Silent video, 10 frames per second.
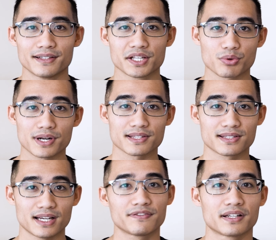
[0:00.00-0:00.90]
This one is
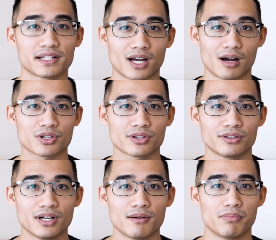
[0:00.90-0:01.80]
definitely
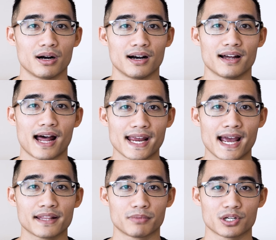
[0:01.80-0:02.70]
optional, but I
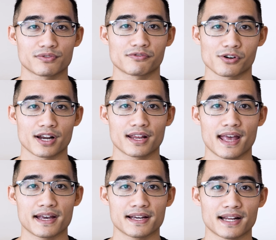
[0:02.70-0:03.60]
had the budget for it
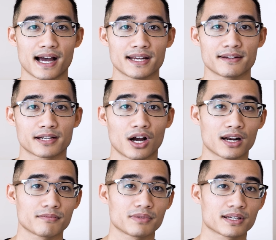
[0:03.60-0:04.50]
and I
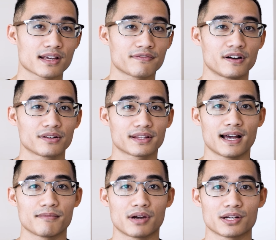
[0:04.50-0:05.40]
got it because I felt
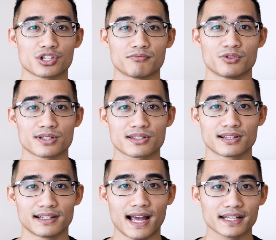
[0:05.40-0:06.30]
that my gym
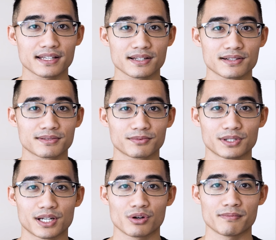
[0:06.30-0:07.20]
was lacking
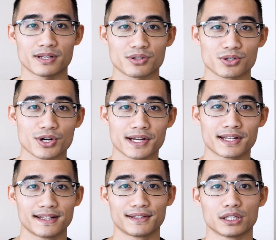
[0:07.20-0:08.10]
equipment to
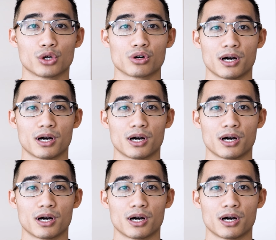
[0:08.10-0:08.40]
train the lower